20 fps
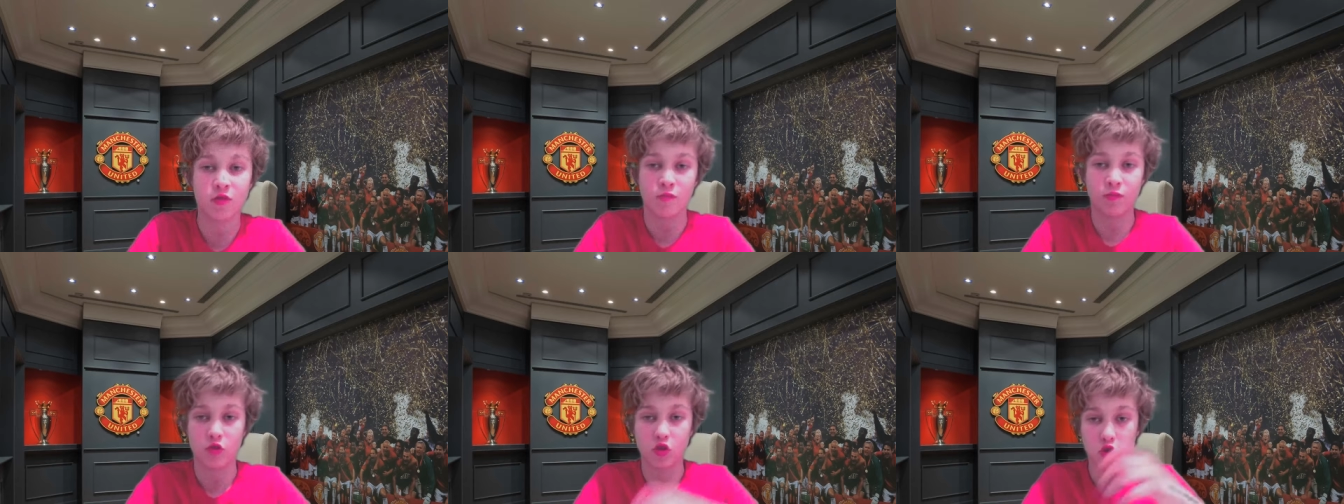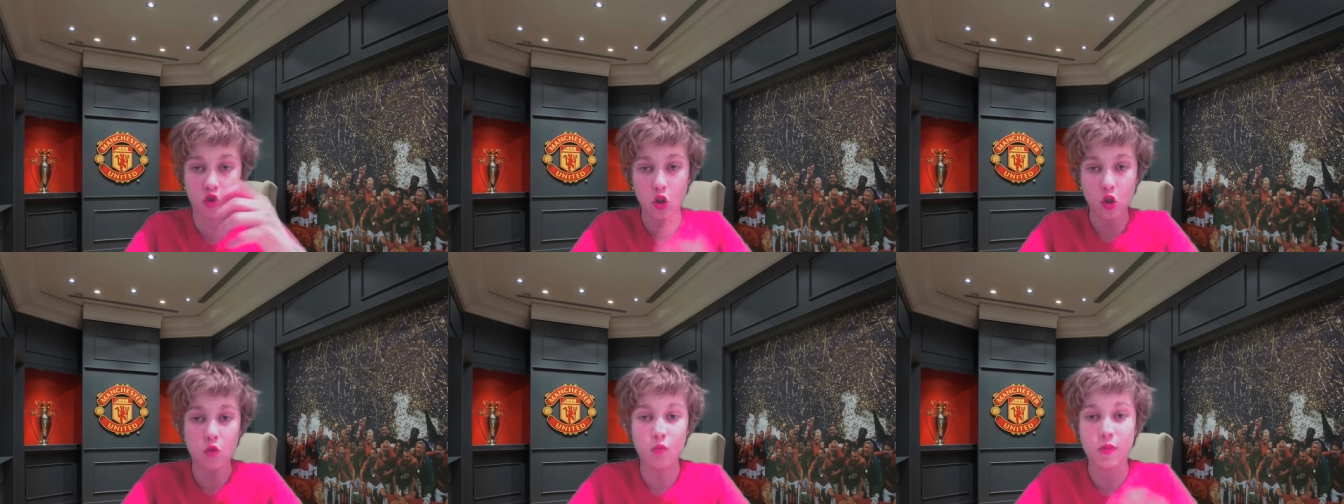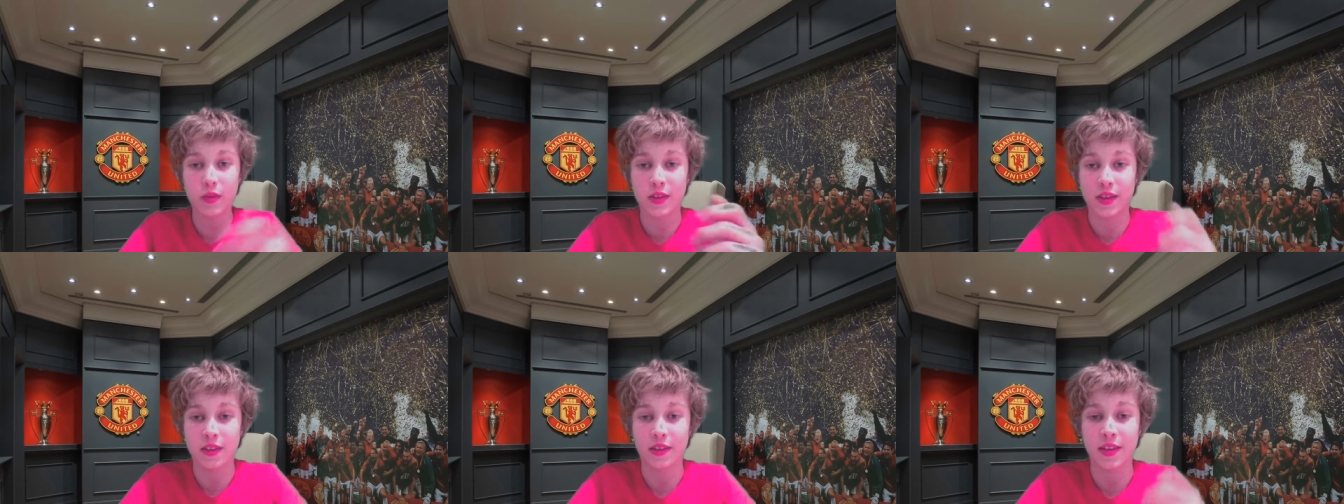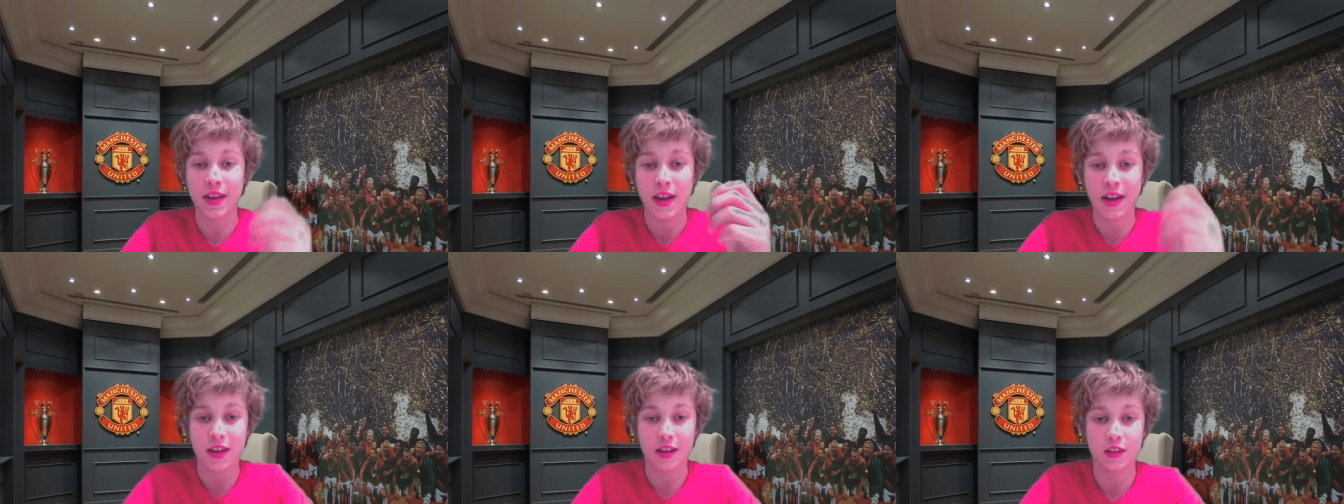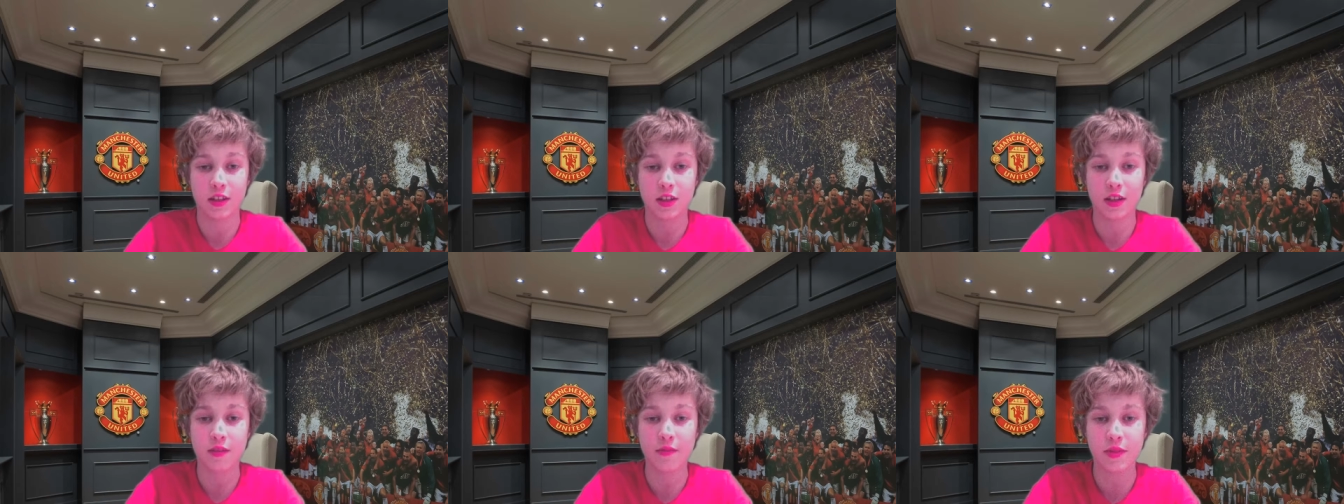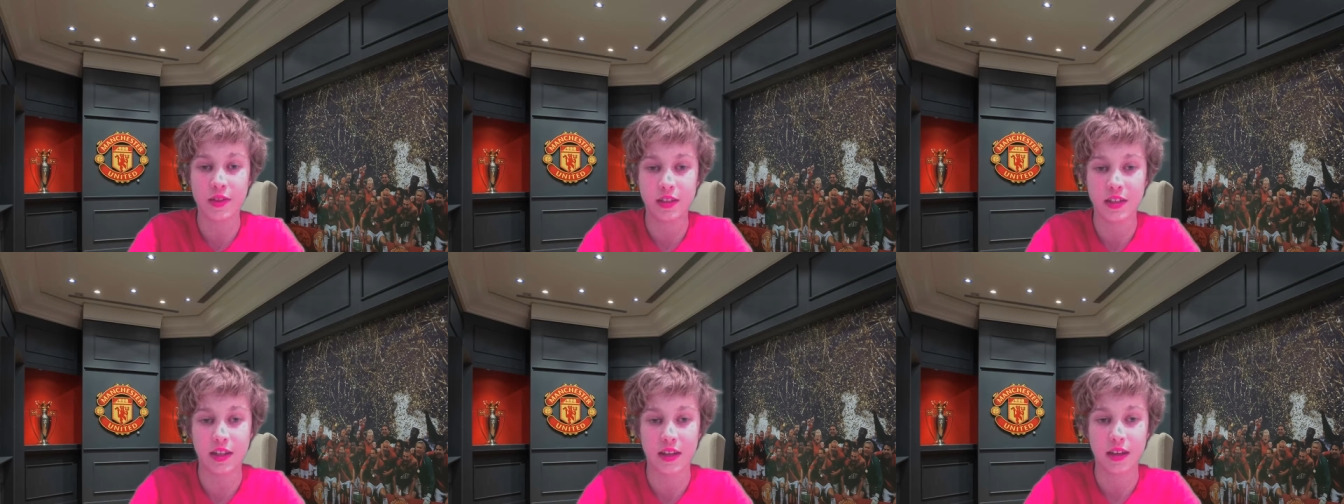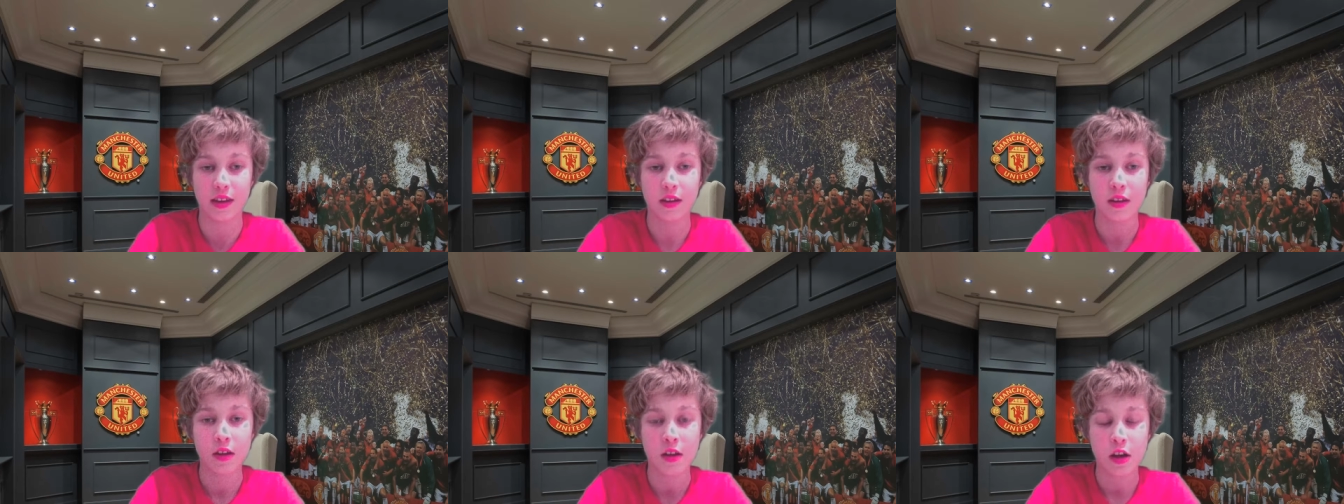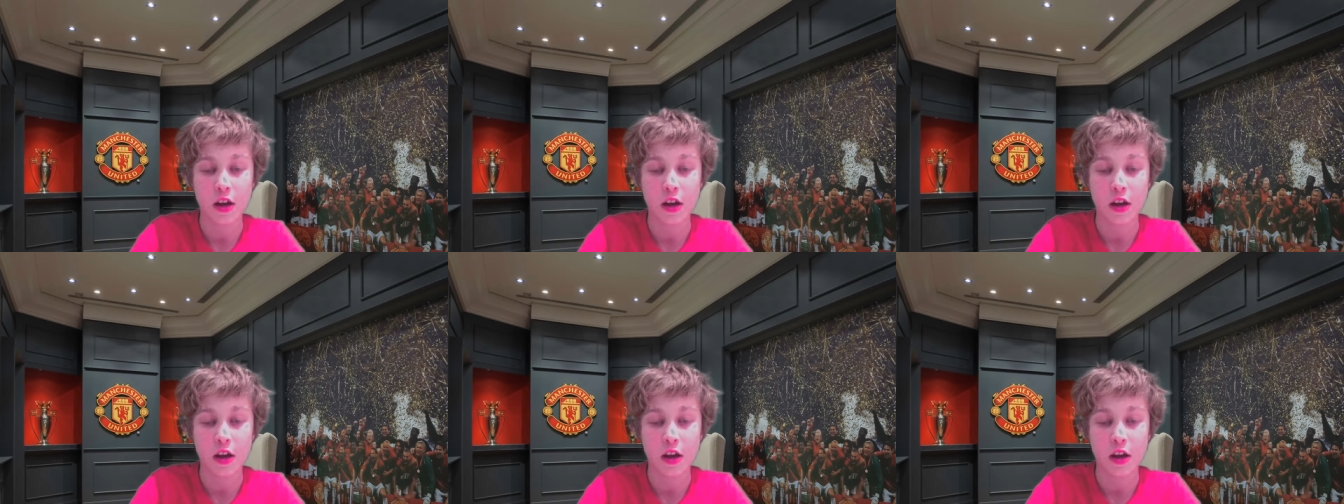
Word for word: them. Stop with the negativity.